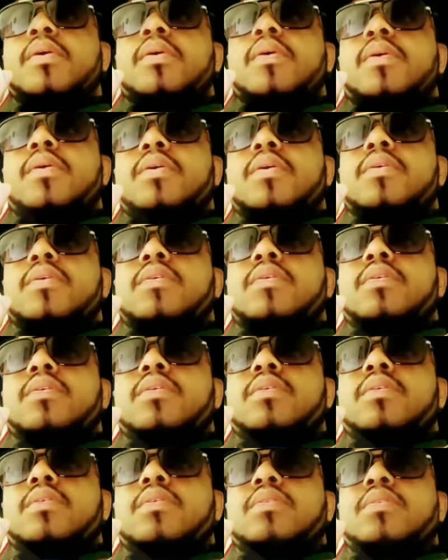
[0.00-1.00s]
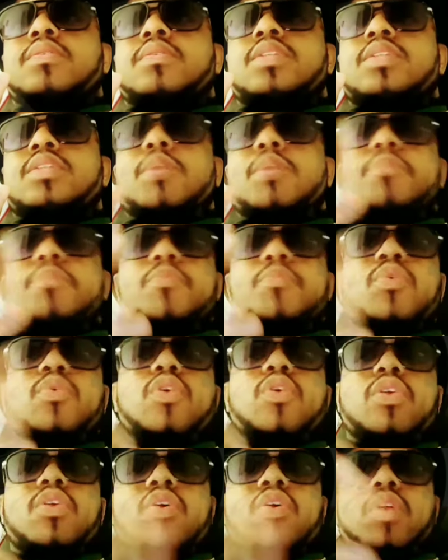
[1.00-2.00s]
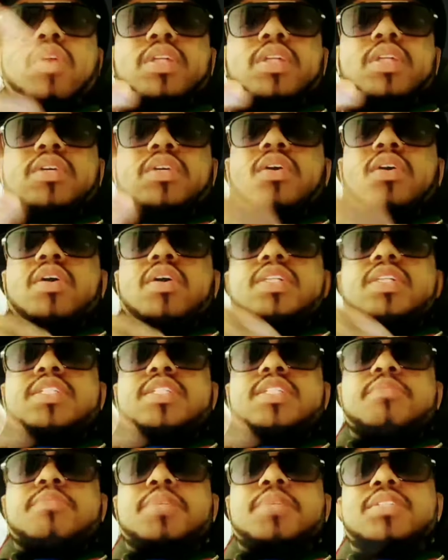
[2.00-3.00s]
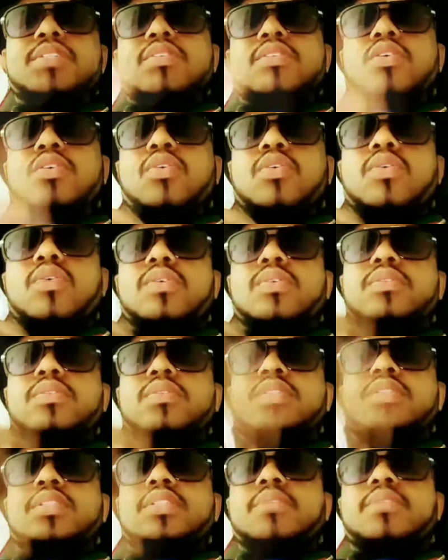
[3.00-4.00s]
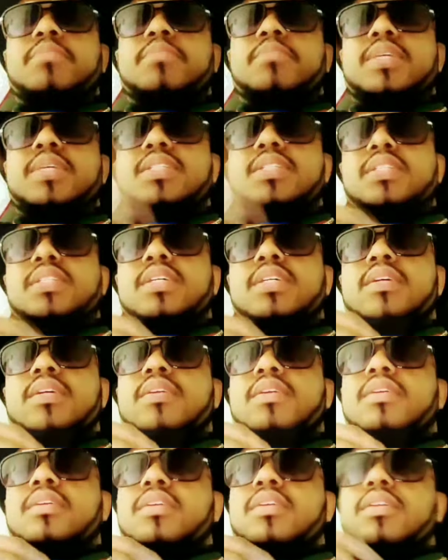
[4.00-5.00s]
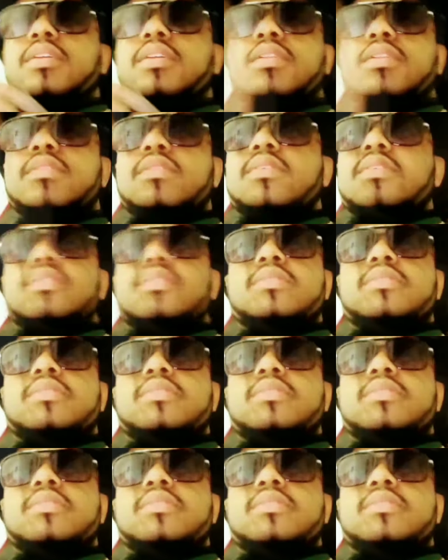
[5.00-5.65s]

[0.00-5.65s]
Some people are going to call it, oh, it's mystical, it's the mystic, and it's bullshit.